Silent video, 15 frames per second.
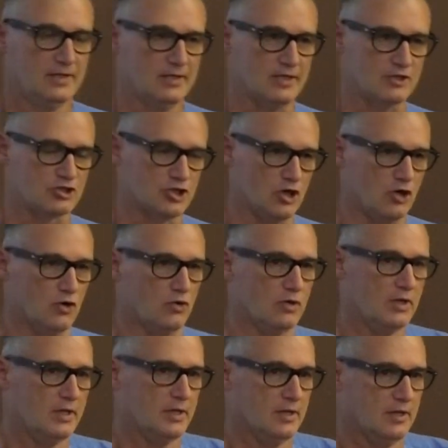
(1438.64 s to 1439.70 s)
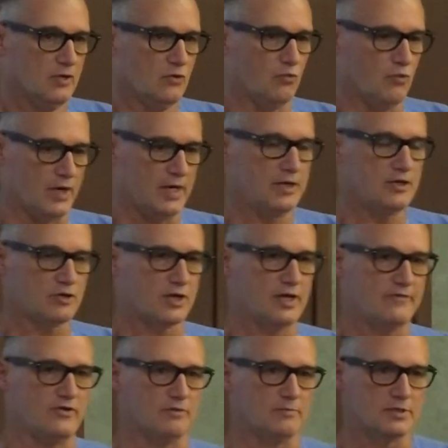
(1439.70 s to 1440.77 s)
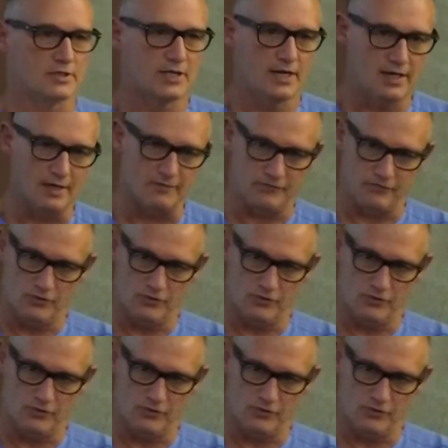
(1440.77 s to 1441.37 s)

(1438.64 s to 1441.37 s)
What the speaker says: And so when you're giving them a ton of